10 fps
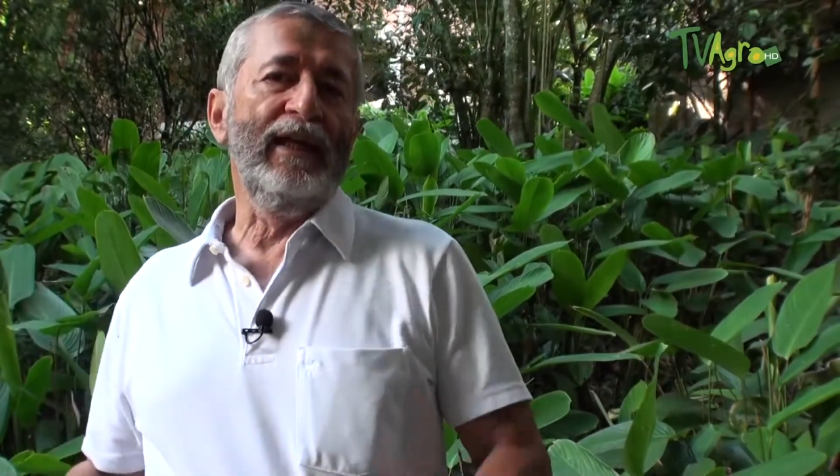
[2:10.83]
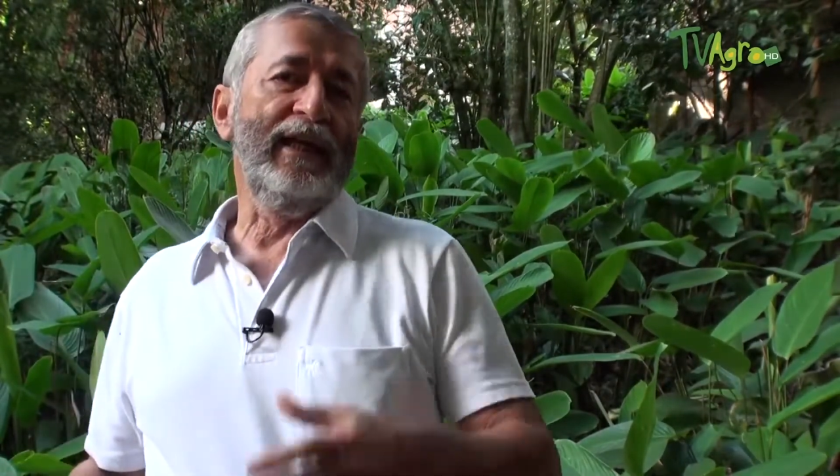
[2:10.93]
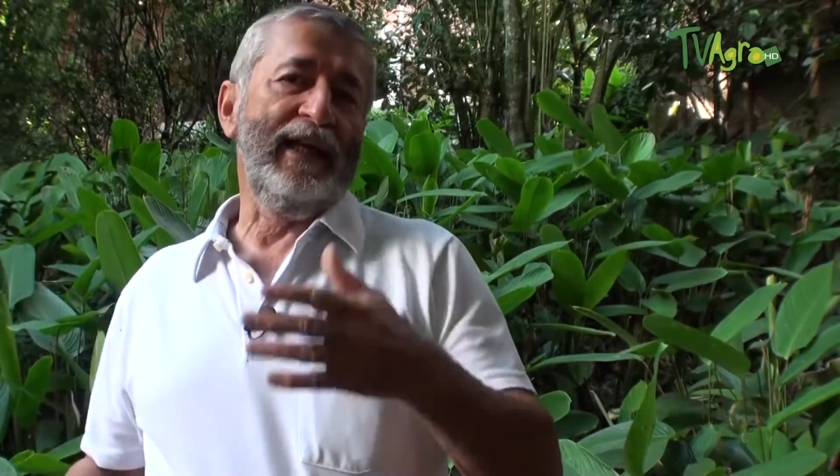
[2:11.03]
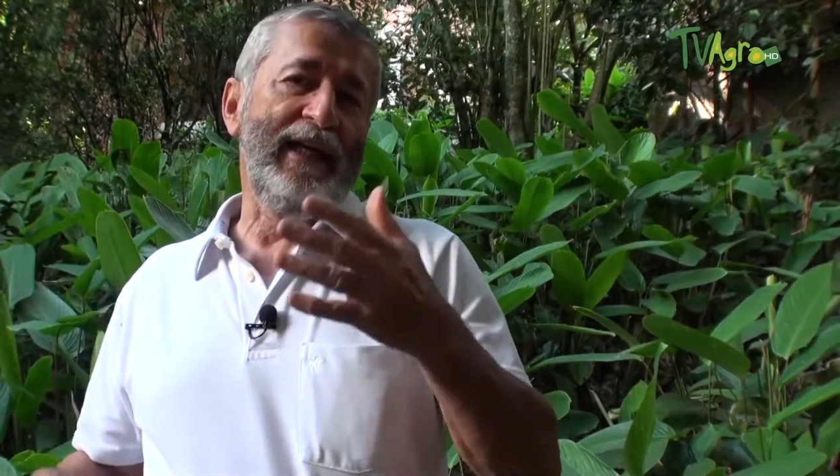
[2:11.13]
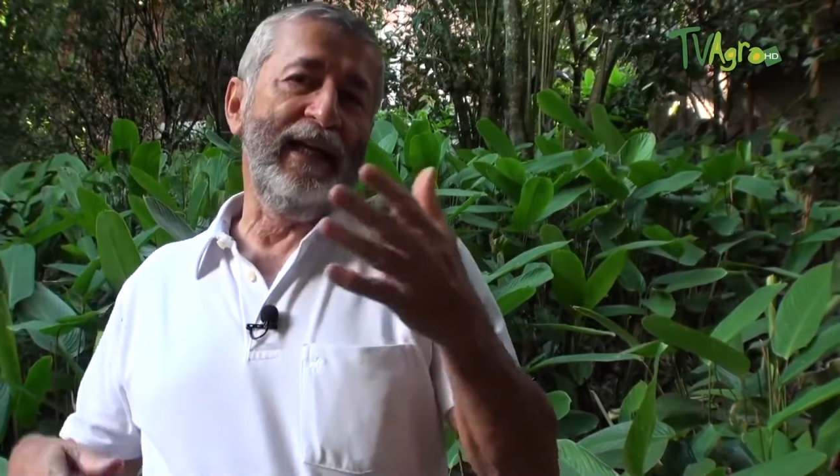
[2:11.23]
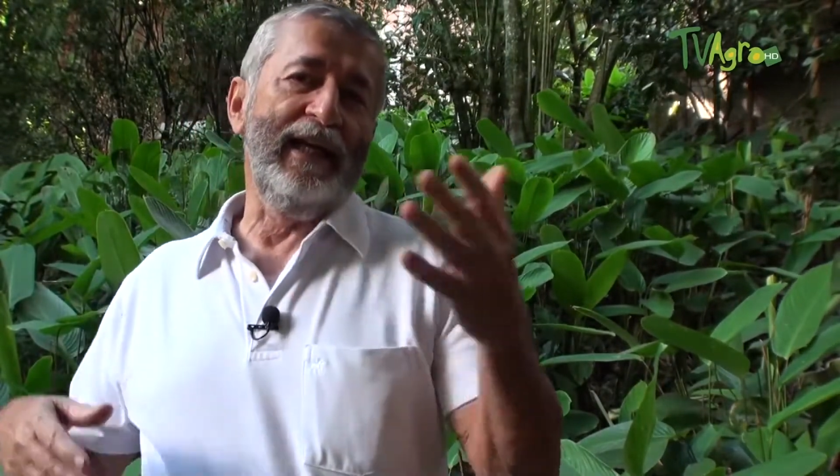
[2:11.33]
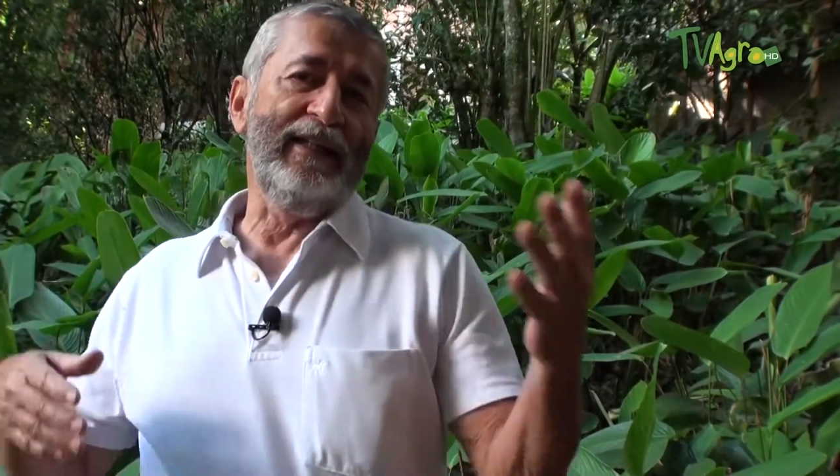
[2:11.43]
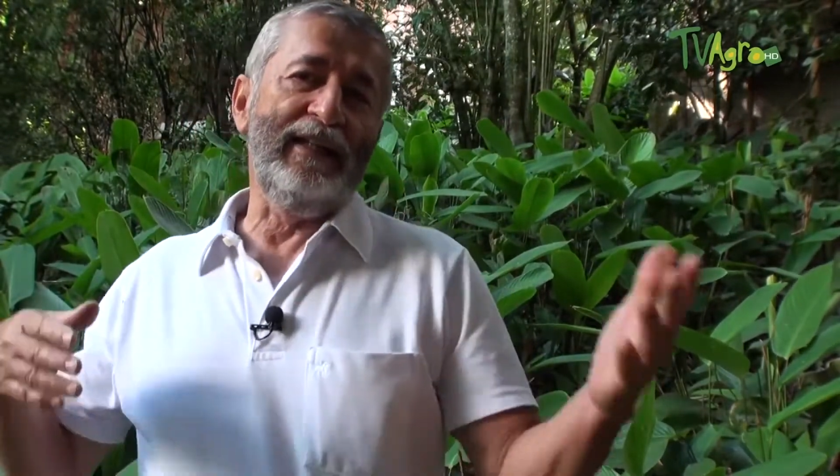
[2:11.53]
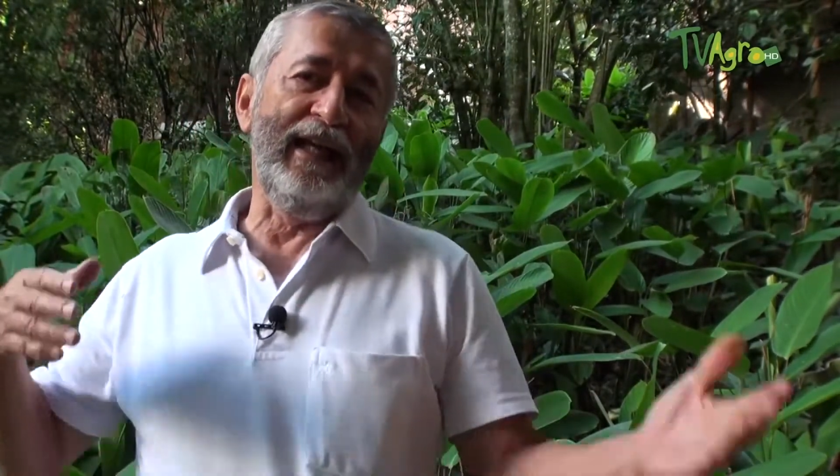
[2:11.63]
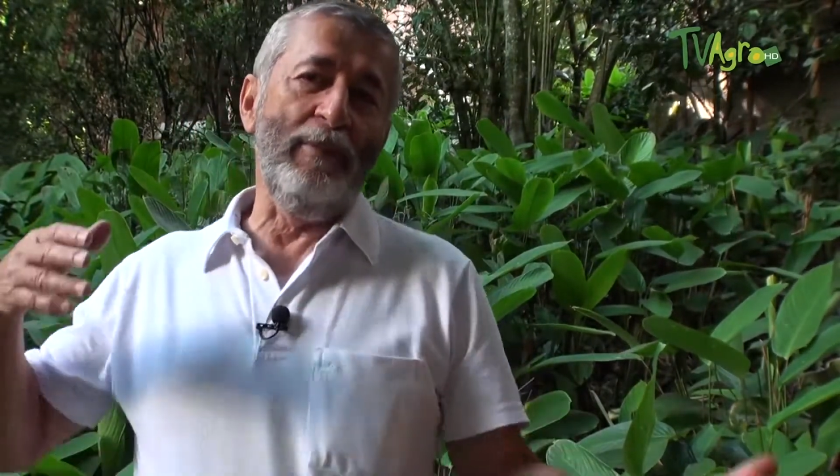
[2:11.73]
That is to
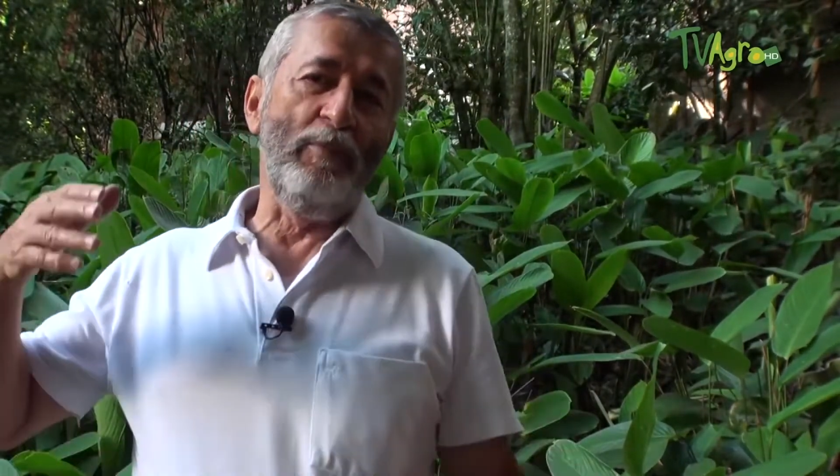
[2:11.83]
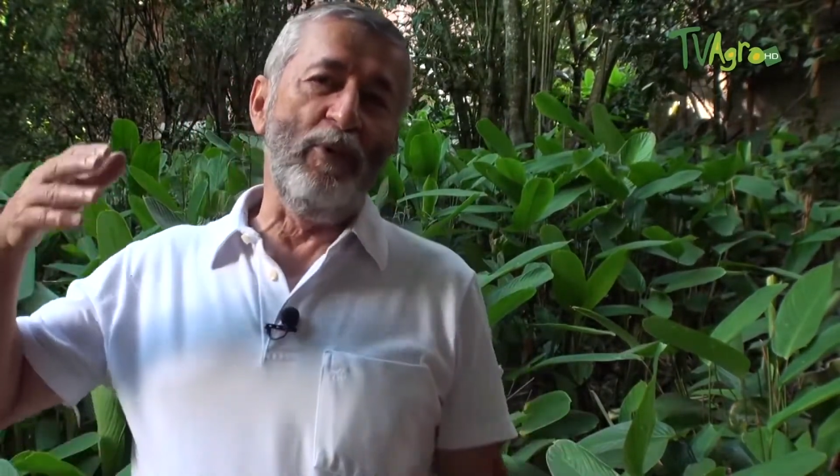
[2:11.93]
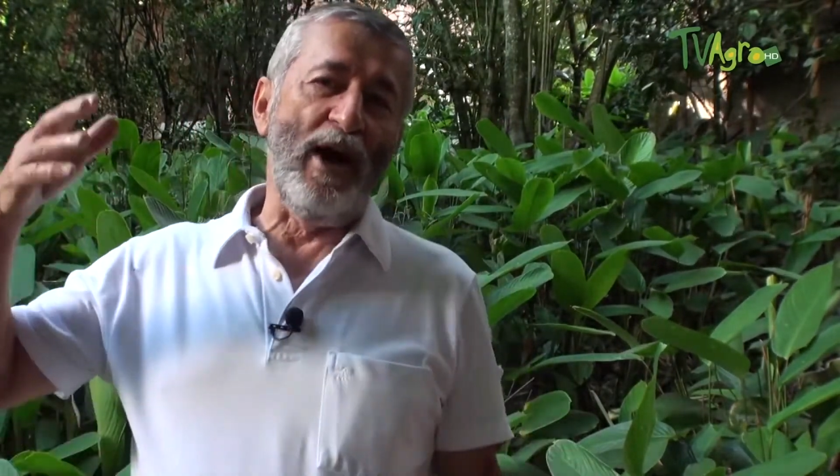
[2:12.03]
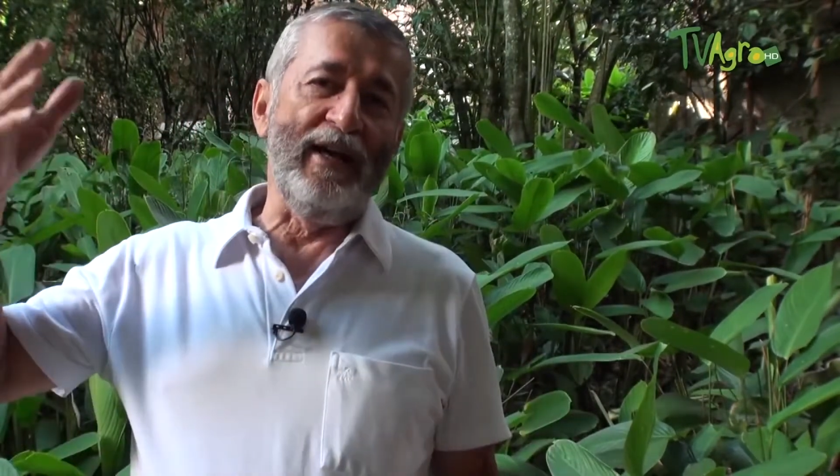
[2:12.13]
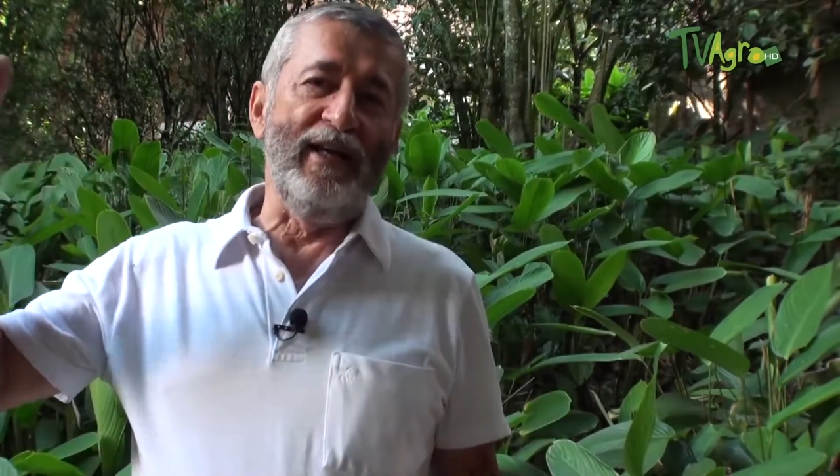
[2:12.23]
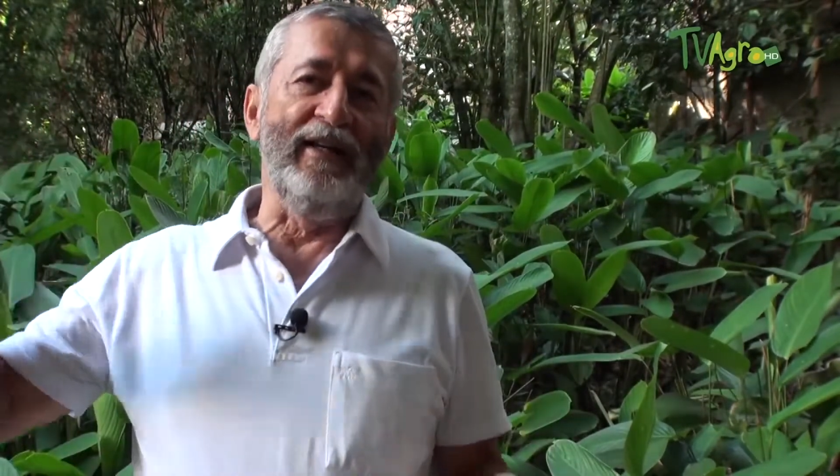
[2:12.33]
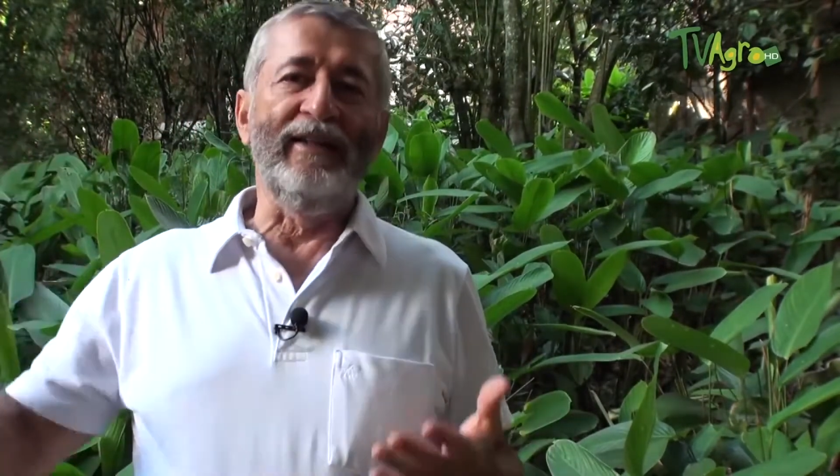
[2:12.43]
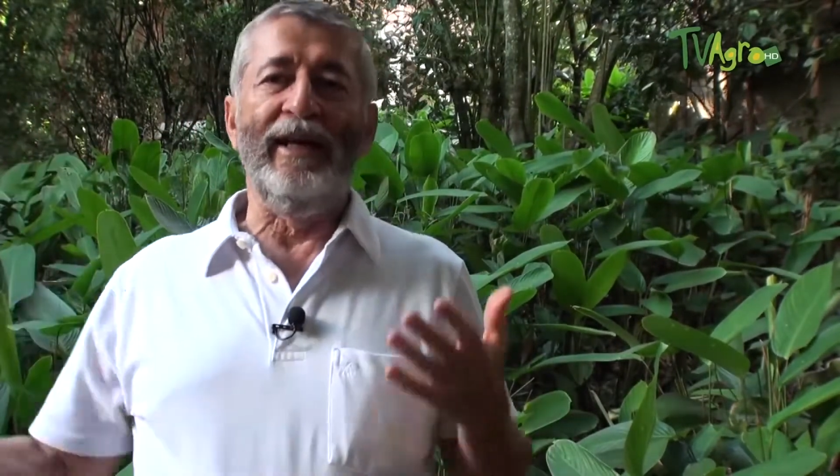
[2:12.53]
say, the